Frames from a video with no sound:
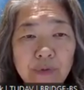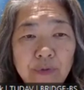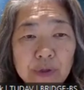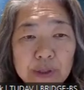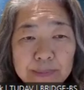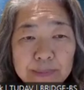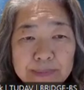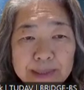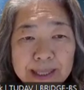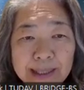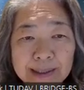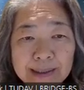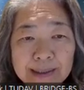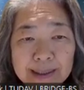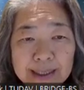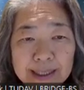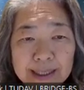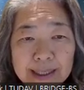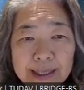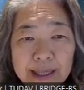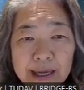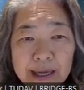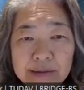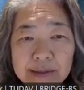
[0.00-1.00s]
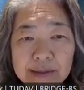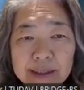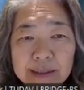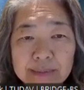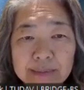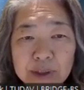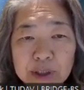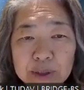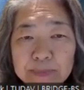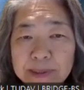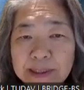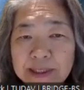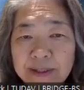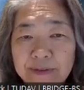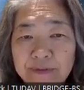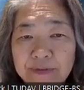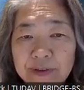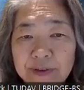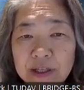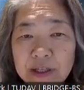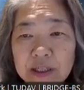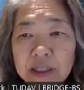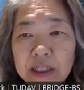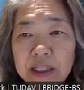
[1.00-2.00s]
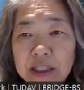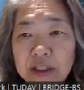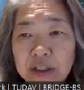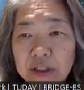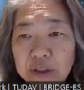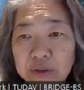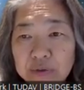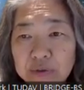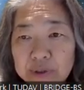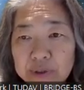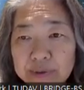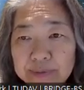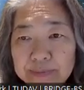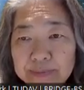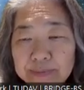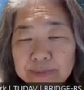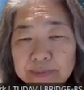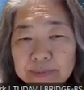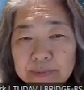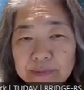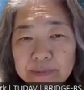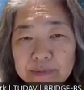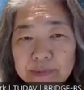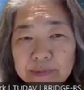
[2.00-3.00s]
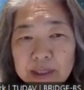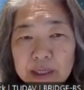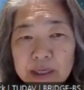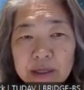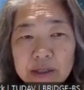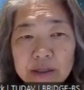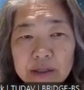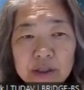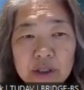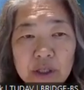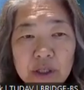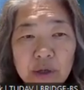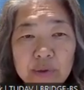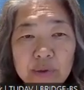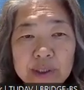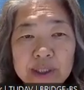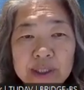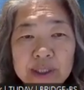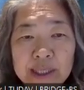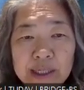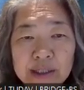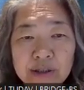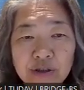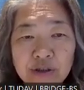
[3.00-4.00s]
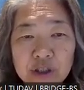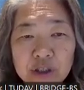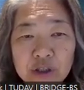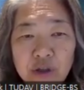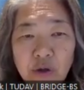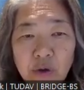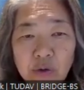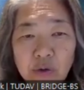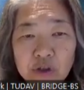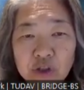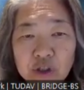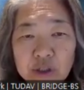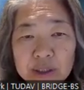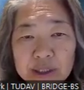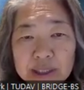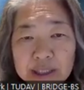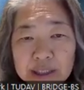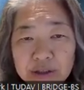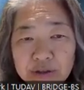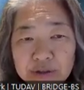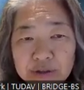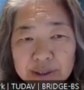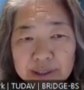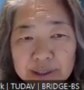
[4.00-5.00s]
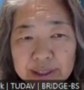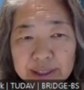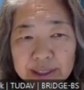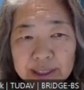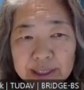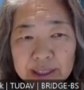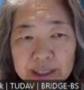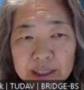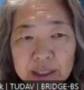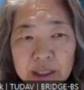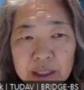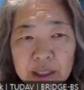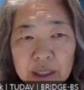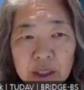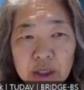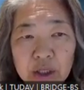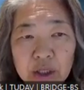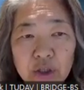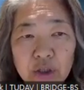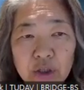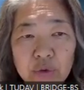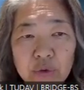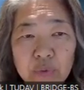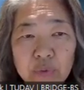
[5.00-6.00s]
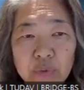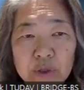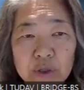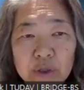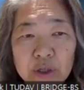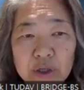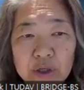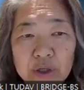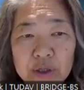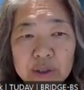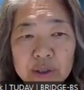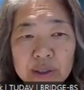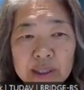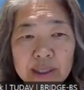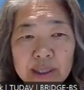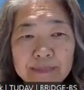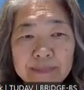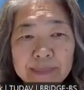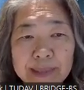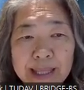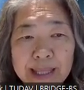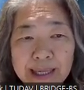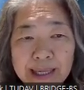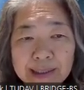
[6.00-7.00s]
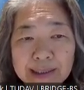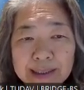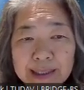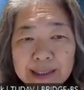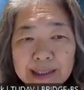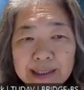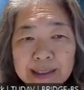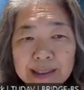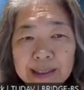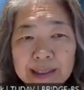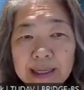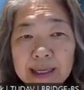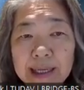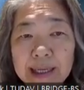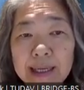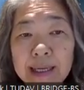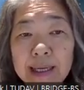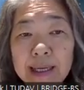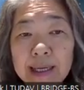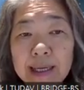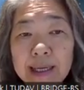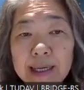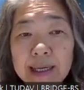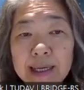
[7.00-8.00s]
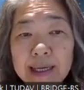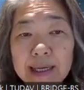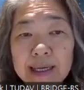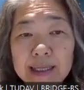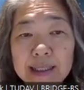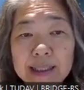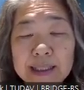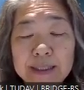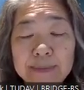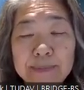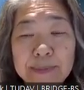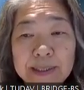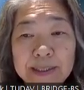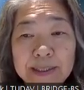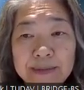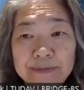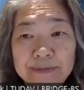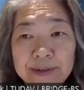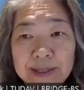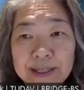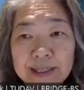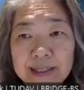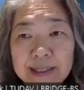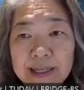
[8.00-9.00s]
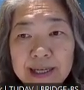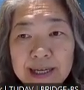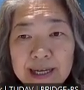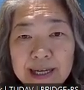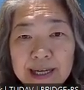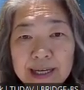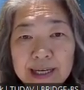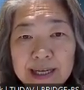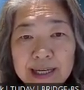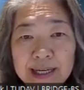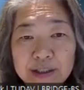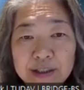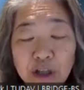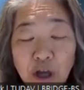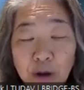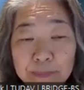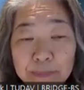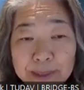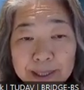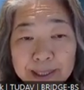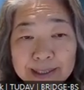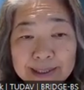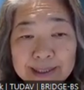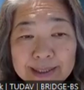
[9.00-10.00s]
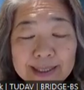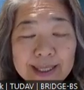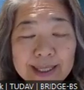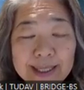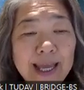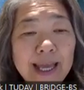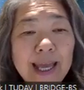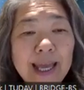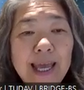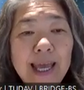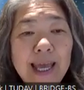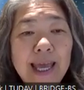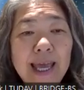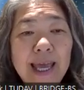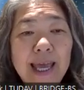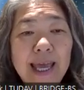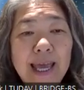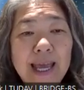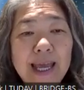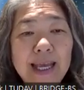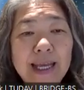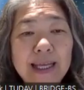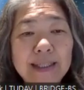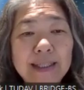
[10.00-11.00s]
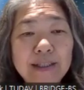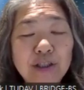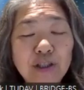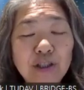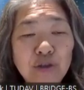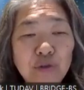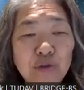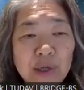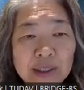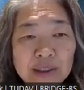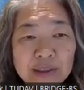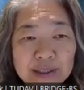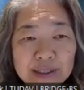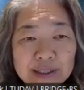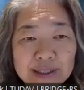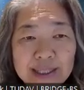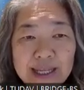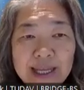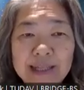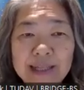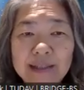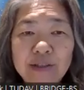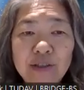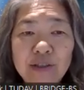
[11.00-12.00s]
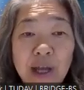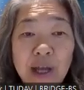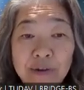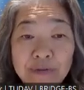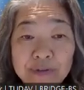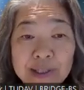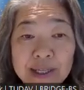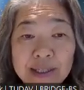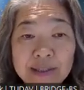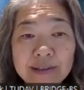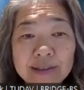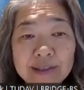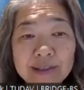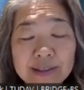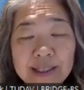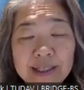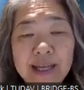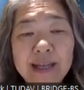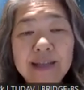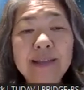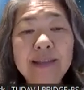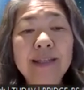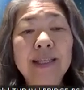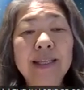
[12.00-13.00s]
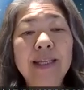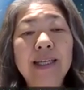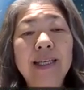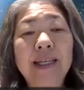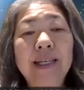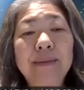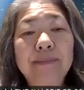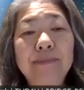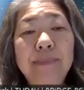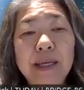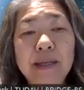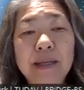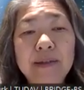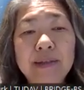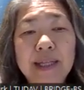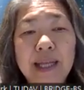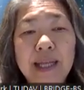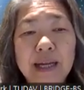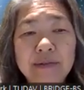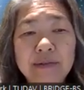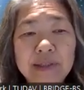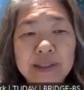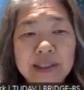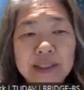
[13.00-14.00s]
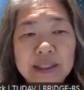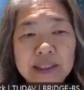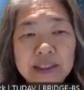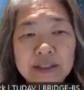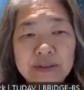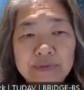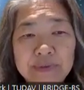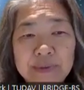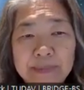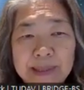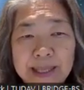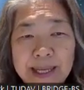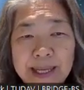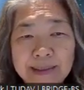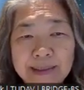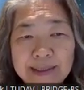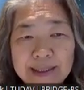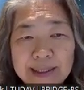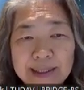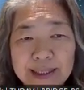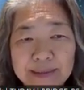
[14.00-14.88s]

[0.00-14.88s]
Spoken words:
For the Black Sea, there are some specific issues. So it's not just ocean literacy. You will learn Black Sea specific topics, and you have to understand the peculiarities of the Black